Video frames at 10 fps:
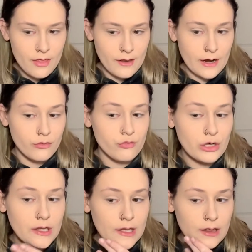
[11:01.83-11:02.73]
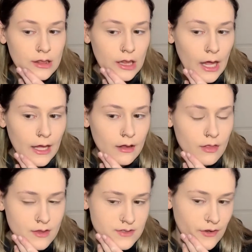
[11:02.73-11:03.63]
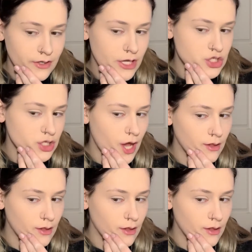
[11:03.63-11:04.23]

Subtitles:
that I really like this foundation.